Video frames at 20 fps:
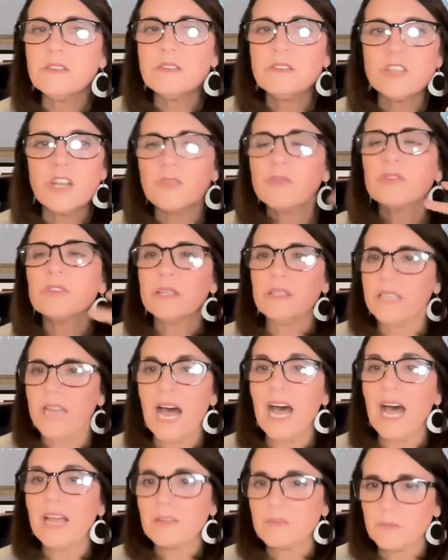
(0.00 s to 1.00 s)
Generally
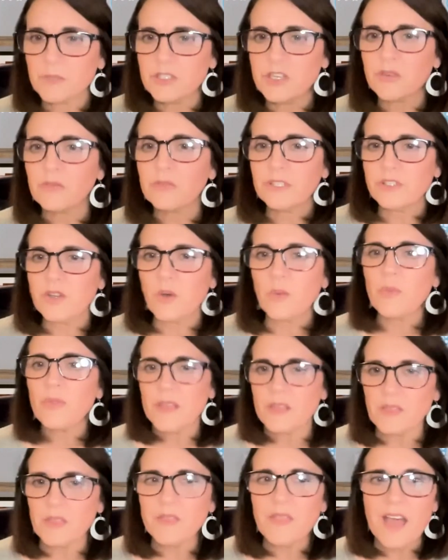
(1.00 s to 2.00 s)
not. We generally don't
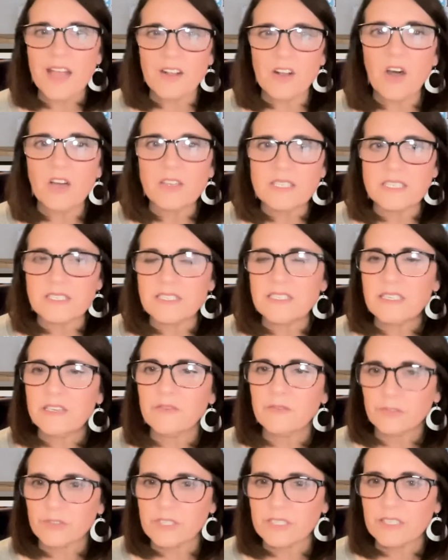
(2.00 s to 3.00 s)
think that causes
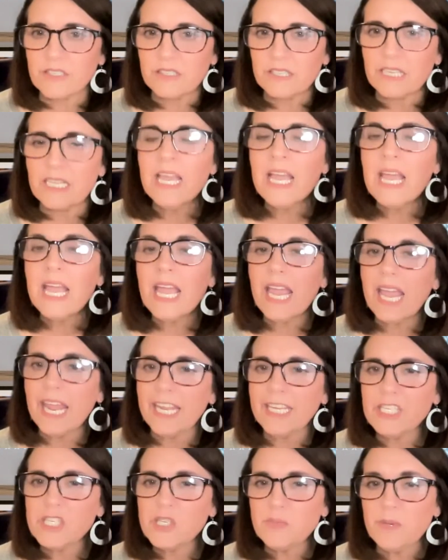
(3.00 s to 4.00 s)
infertility.
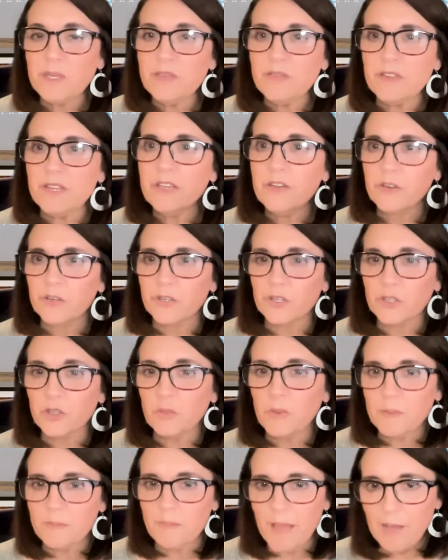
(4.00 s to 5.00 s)
HPV, or
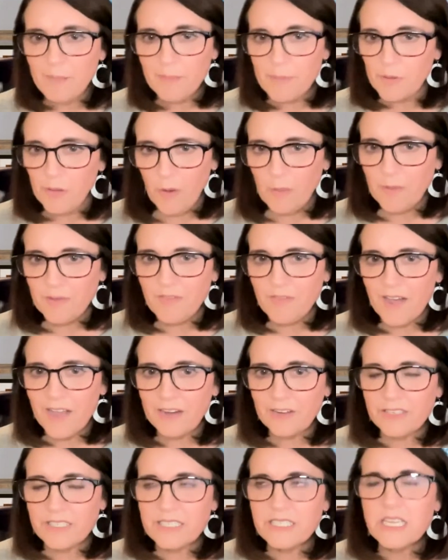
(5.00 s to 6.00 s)
human
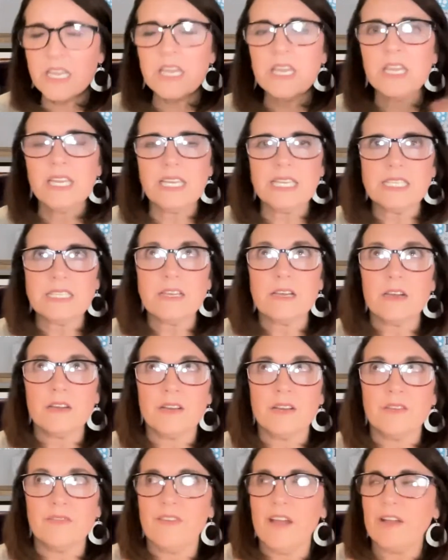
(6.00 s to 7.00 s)
papillomavirus, is a
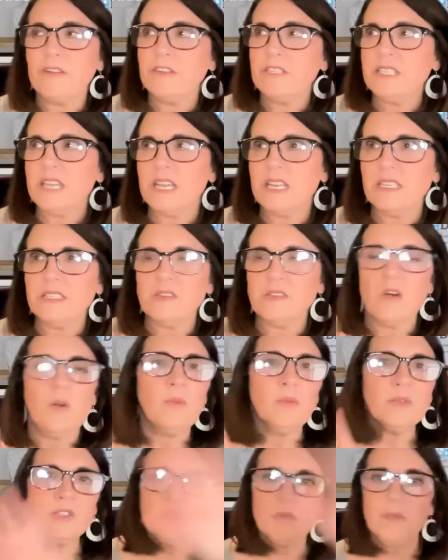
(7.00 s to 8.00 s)
virus that is
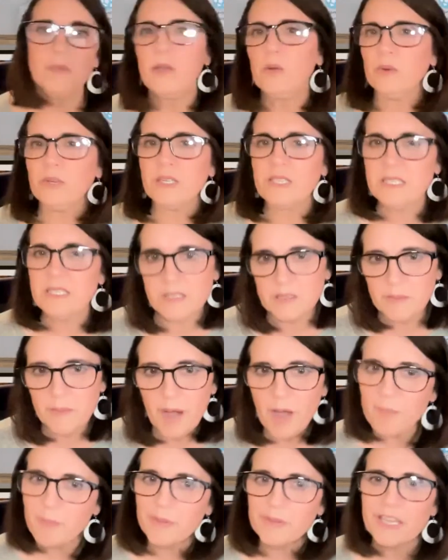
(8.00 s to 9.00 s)
almost ubiquitous in the
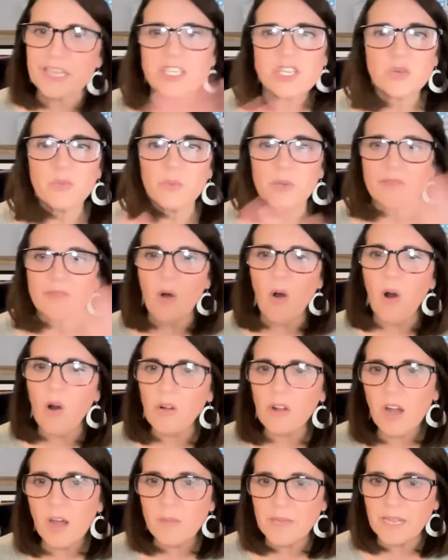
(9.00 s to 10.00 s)
population. We've all
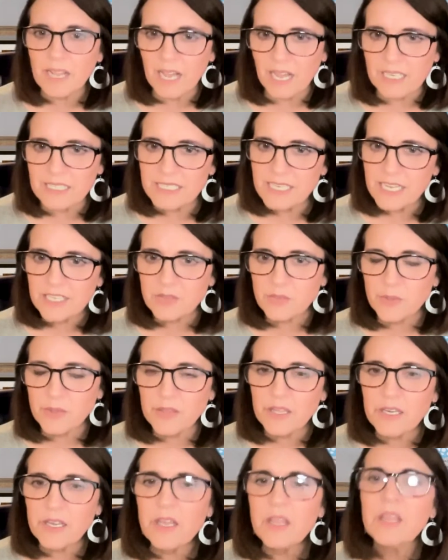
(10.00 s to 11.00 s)
come in contact with
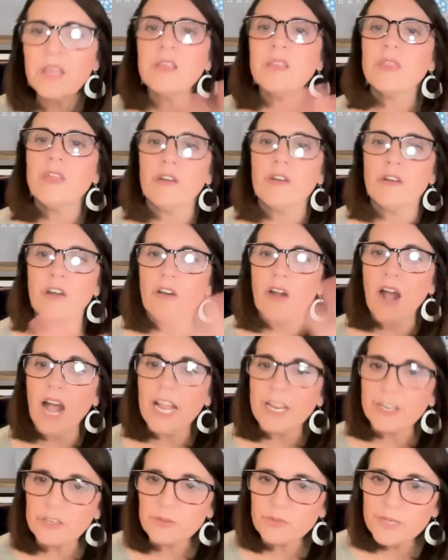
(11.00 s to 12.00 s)
it. There are
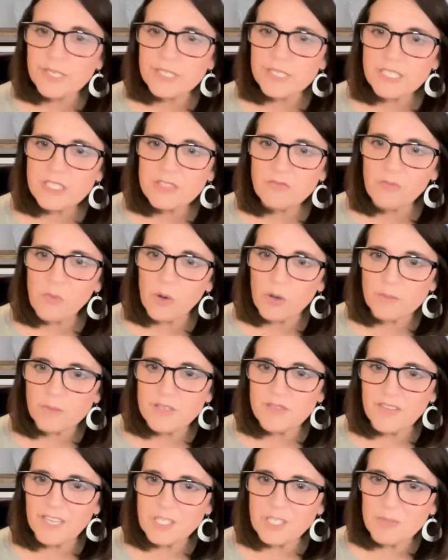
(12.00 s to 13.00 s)
higher risk forms
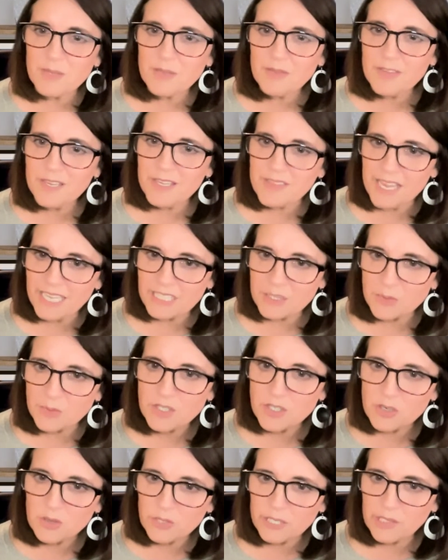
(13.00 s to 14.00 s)
of HPV. That's what's
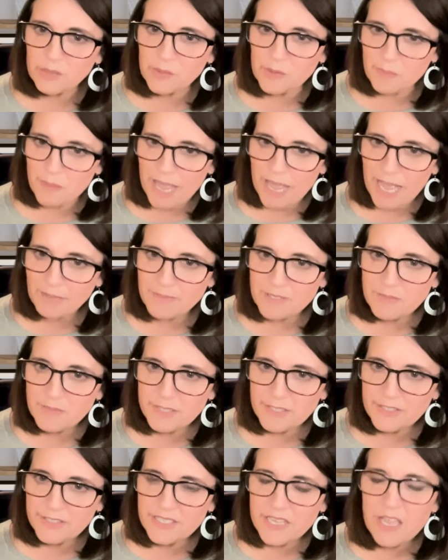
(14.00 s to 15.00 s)
screened with pap
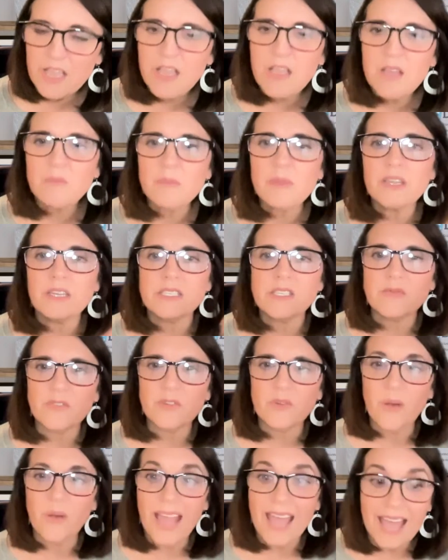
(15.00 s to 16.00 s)
smears, because if
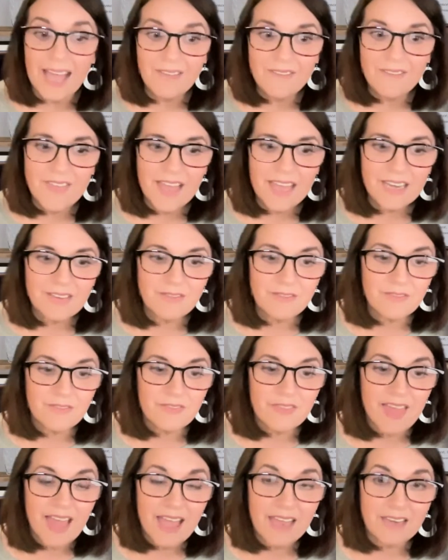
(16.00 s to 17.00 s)
you have that
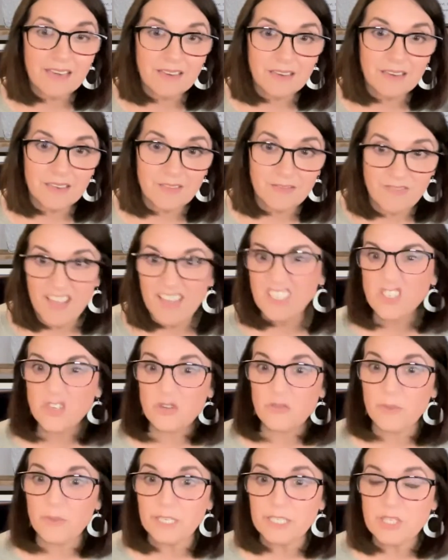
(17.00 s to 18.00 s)

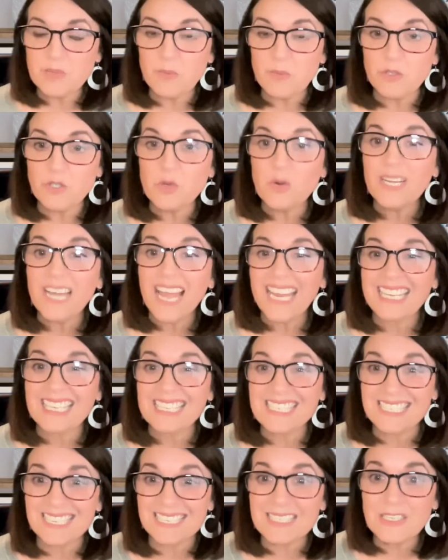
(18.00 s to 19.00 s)
infection or been exposed to it and
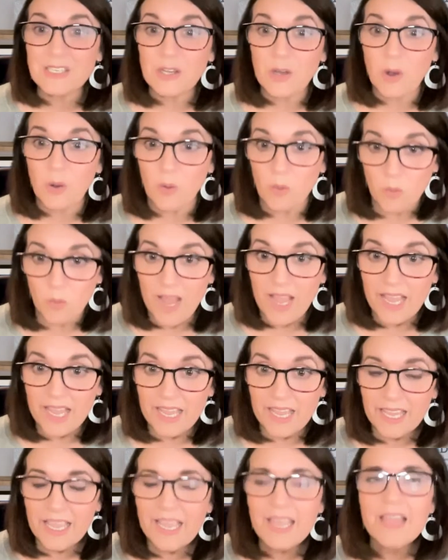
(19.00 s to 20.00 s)
it doesn't go
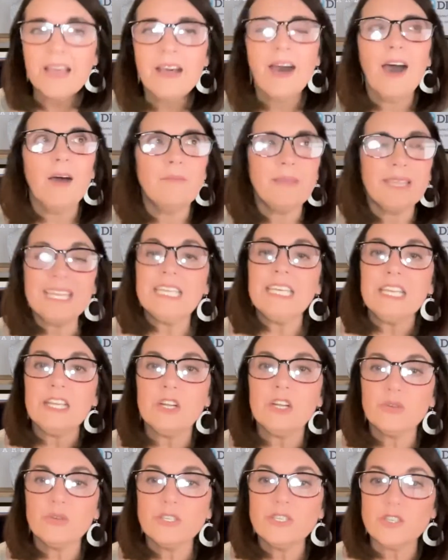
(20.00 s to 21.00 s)
away, it can
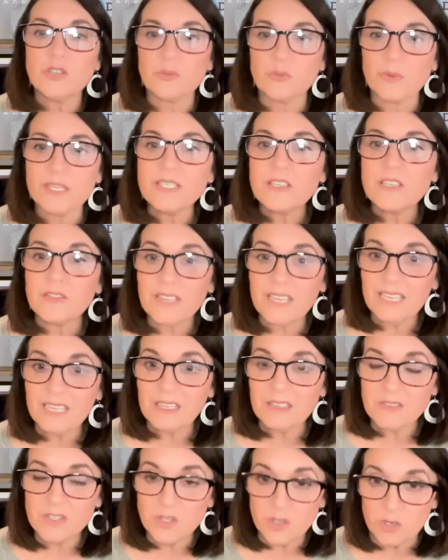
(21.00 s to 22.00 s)
increase your risk of
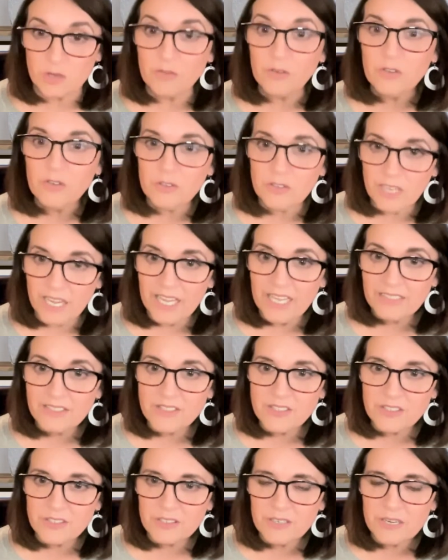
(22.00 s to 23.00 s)
cervical
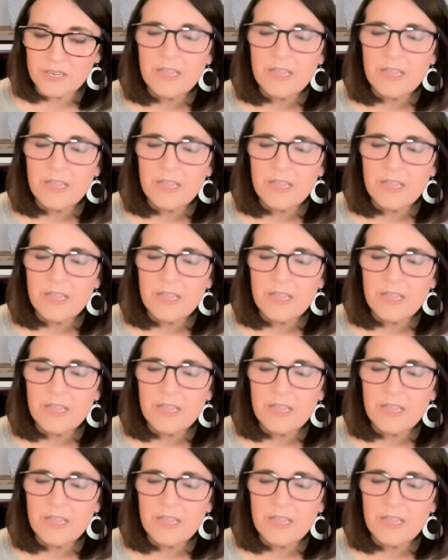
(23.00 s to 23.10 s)
cancer.